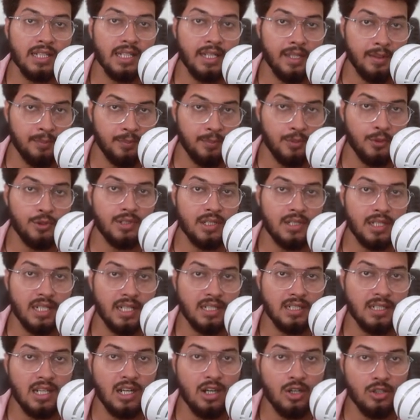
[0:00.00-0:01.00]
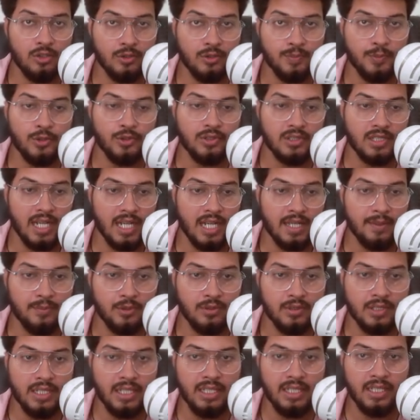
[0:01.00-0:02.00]
input and output type
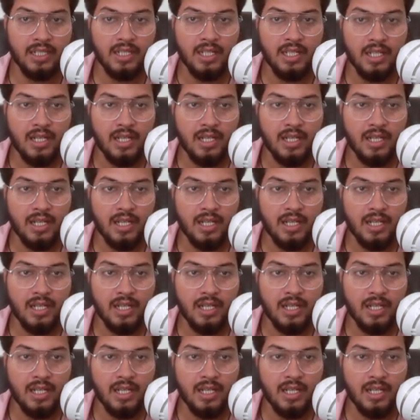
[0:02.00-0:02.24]
okay